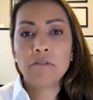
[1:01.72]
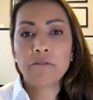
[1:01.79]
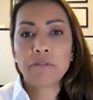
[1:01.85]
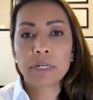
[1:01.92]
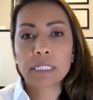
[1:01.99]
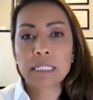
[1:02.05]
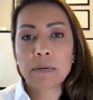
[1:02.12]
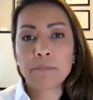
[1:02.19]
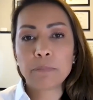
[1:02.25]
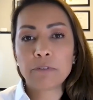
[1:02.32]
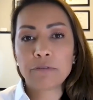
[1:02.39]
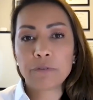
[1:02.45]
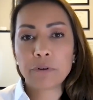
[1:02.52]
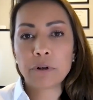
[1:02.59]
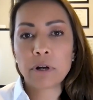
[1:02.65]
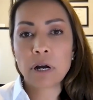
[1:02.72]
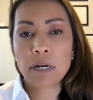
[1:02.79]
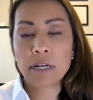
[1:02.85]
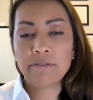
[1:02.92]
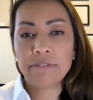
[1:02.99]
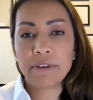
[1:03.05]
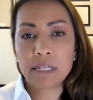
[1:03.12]
for example, for
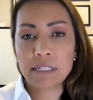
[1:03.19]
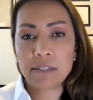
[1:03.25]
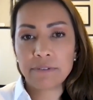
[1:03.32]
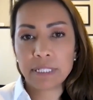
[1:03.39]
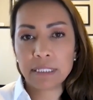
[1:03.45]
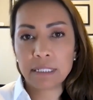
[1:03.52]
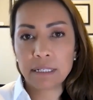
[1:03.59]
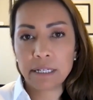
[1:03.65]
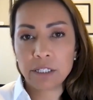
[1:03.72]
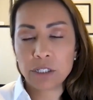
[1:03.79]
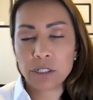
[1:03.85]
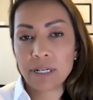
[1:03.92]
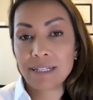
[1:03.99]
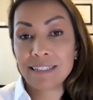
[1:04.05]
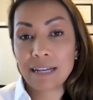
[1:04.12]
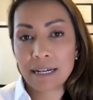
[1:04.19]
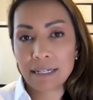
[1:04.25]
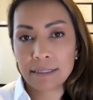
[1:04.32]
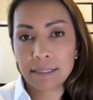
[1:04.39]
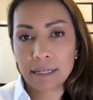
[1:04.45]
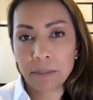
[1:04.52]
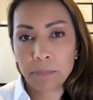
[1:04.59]
non-invasive ventilation at
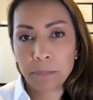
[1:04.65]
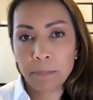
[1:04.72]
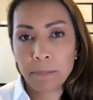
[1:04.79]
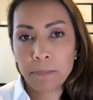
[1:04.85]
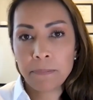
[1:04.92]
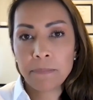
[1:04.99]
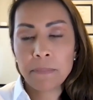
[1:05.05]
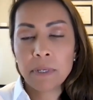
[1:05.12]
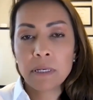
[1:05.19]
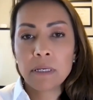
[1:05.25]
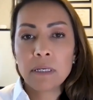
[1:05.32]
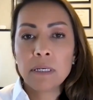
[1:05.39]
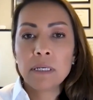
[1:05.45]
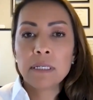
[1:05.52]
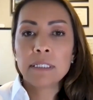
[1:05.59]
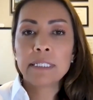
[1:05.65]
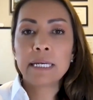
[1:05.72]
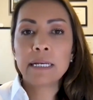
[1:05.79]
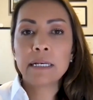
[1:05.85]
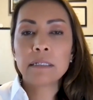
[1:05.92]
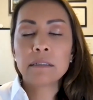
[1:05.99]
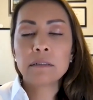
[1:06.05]
nighttime.
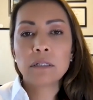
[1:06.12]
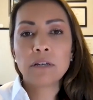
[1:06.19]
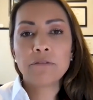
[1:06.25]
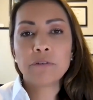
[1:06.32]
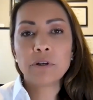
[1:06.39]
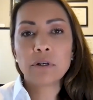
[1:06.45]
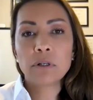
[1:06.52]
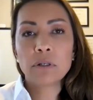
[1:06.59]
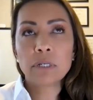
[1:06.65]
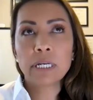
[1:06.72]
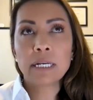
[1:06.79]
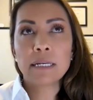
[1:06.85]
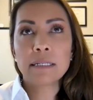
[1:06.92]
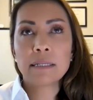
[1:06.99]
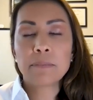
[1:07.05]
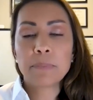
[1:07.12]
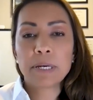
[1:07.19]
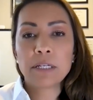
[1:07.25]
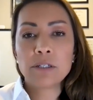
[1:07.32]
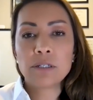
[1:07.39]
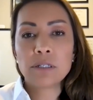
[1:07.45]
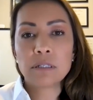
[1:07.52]
Then if you're looking at the
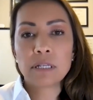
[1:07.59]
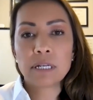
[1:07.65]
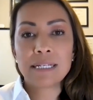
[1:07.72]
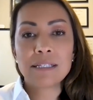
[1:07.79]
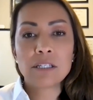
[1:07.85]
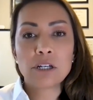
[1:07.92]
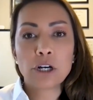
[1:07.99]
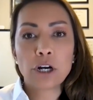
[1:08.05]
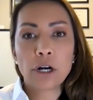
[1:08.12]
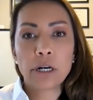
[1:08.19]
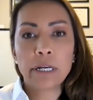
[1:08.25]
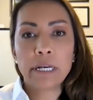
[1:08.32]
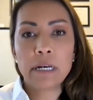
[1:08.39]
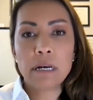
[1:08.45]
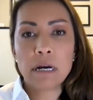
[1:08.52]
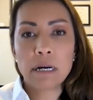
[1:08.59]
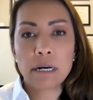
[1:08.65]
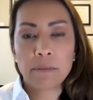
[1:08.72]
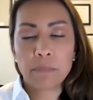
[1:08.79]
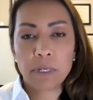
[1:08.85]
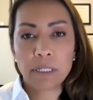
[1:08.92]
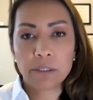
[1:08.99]
patient that is early
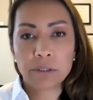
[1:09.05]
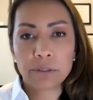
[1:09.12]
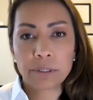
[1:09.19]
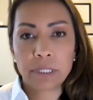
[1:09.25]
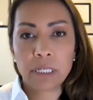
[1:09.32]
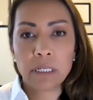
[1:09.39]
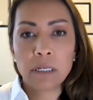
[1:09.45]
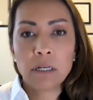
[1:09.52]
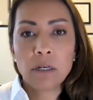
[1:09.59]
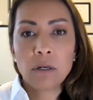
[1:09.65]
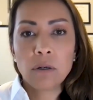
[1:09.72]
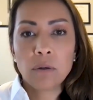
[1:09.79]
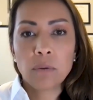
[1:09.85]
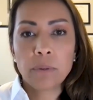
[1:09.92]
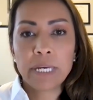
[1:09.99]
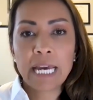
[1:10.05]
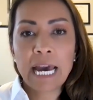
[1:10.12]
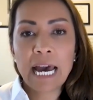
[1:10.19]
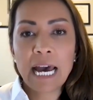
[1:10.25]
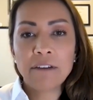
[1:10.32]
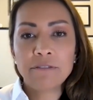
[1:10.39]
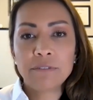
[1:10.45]
non-ambulatory, we
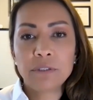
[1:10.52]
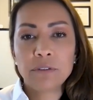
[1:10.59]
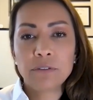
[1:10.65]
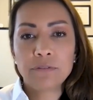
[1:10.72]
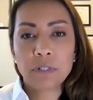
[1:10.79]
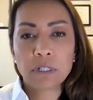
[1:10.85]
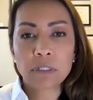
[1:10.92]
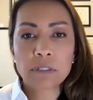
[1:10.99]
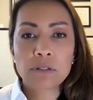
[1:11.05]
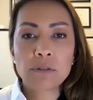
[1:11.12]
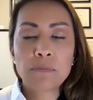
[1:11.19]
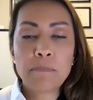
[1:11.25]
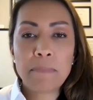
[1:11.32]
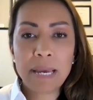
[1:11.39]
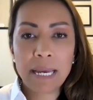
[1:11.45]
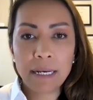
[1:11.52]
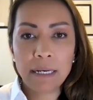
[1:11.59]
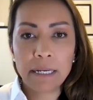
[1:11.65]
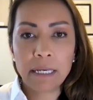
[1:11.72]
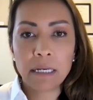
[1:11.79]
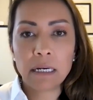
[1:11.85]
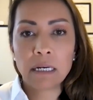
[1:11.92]
have to focus
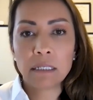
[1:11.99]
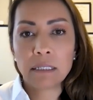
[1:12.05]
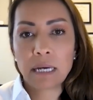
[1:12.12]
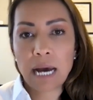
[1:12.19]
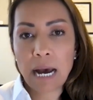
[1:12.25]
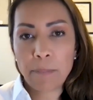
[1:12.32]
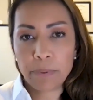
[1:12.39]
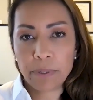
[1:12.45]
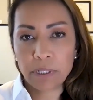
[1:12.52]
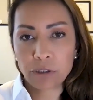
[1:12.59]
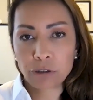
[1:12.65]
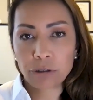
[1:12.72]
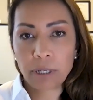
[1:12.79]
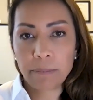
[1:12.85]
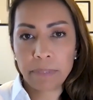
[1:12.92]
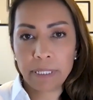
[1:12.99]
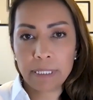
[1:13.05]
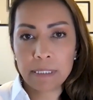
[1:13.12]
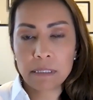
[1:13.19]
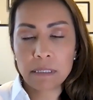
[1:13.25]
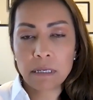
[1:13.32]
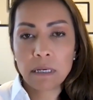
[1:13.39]
mainly on the upper
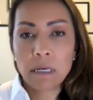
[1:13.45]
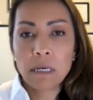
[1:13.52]
extremities.